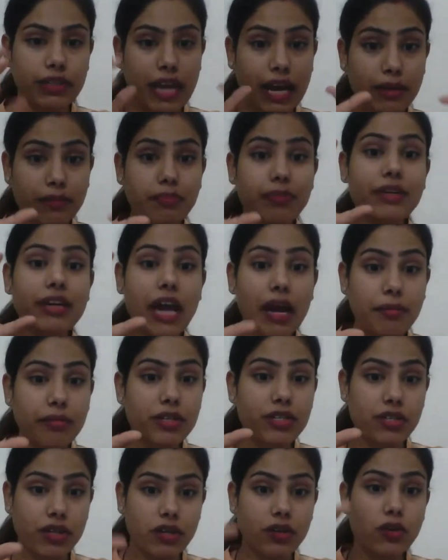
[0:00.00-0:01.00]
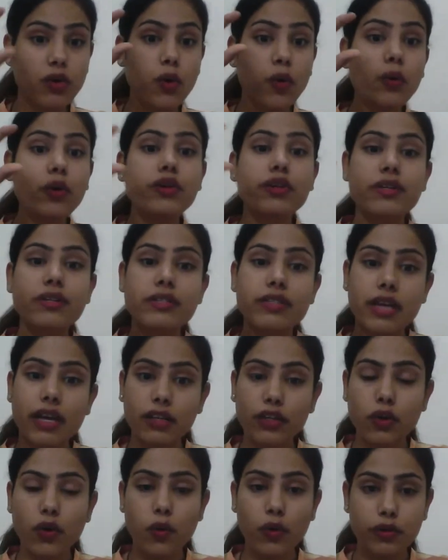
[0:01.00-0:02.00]
That parameter, coherence
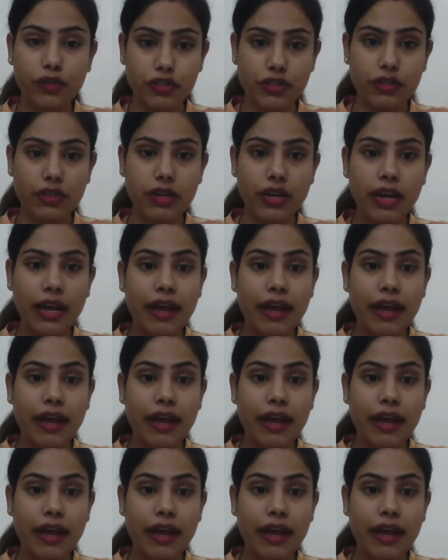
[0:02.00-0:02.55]
and cohesion.